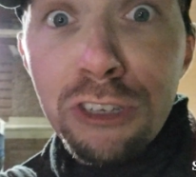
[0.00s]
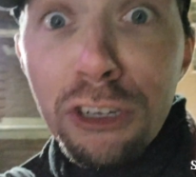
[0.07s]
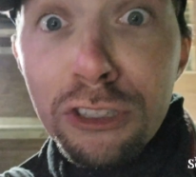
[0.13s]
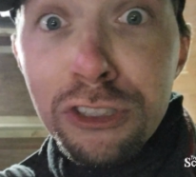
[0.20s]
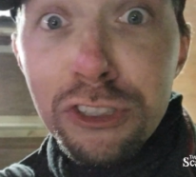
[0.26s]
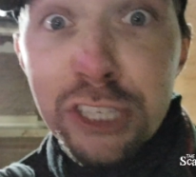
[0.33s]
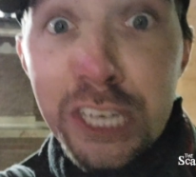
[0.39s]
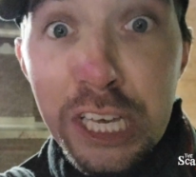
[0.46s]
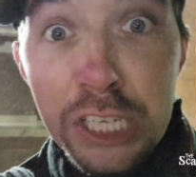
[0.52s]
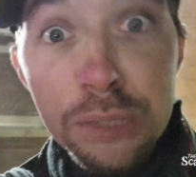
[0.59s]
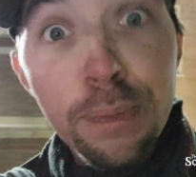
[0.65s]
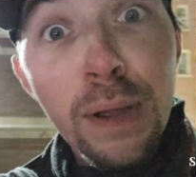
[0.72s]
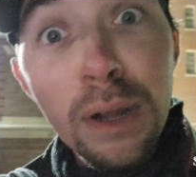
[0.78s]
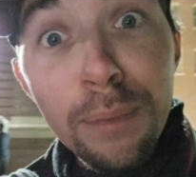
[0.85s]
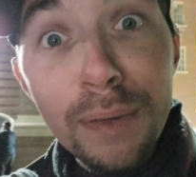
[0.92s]
surgery,
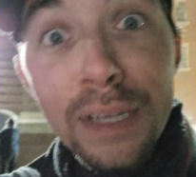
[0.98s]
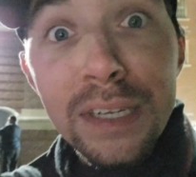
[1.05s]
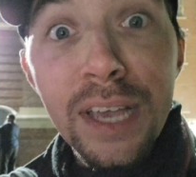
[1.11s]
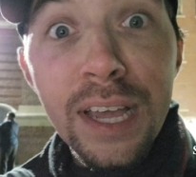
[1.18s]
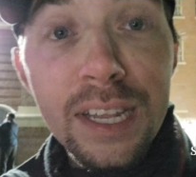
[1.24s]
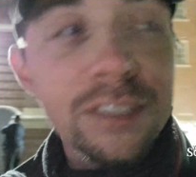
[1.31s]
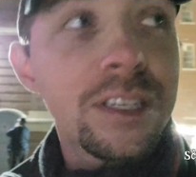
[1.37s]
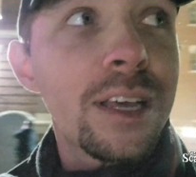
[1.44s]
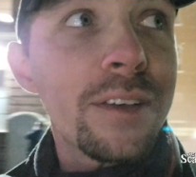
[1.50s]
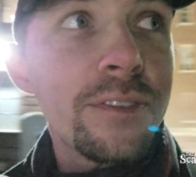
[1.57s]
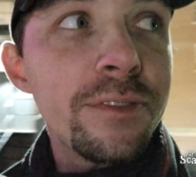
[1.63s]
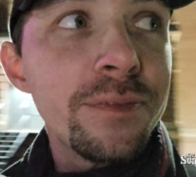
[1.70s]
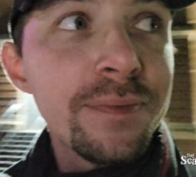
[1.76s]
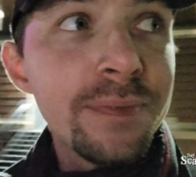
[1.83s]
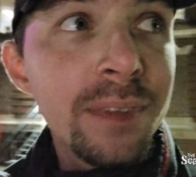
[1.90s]
experiment kind of stuff.